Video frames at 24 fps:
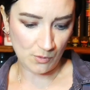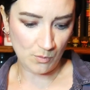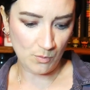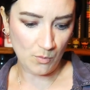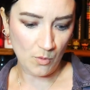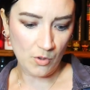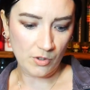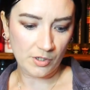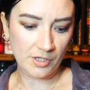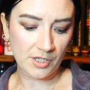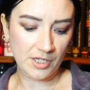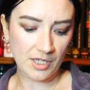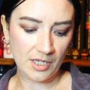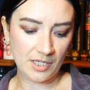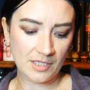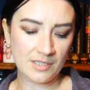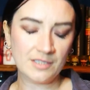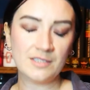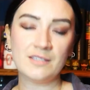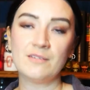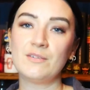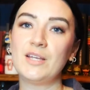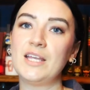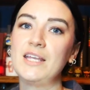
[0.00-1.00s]

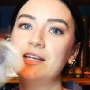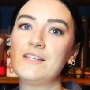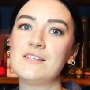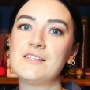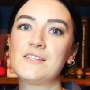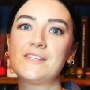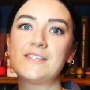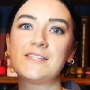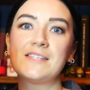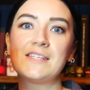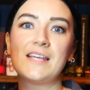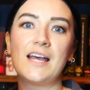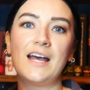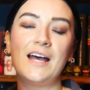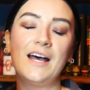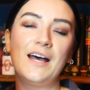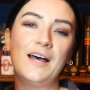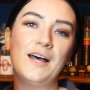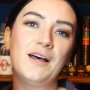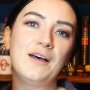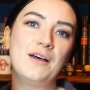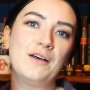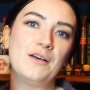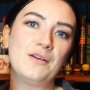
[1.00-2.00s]
Morrigan is
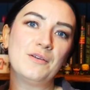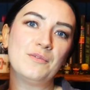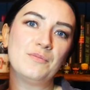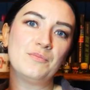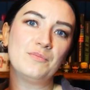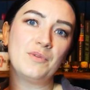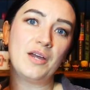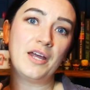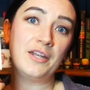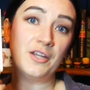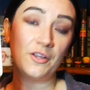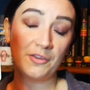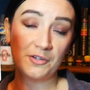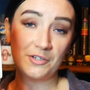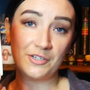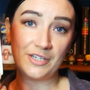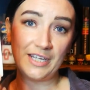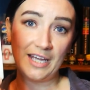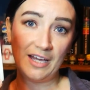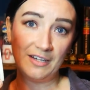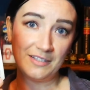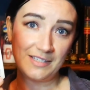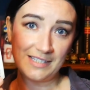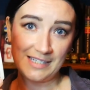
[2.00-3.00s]
another
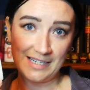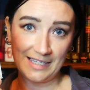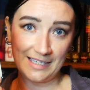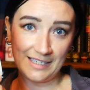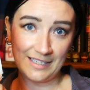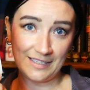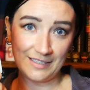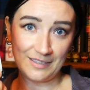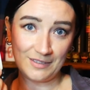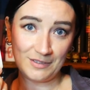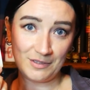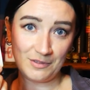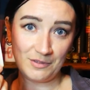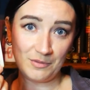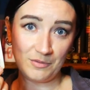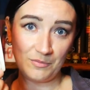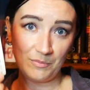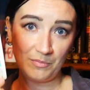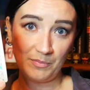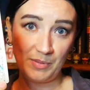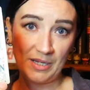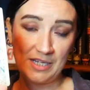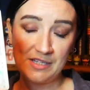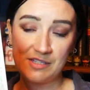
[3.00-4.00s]
Celtic
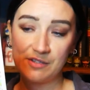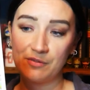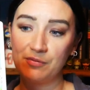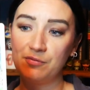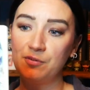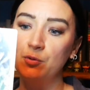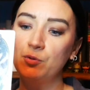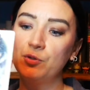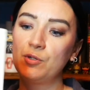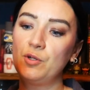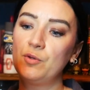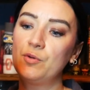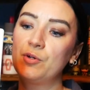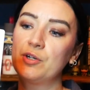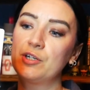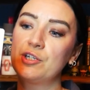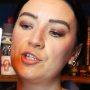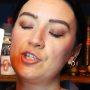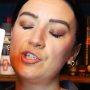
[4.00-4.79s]
piece of folklore.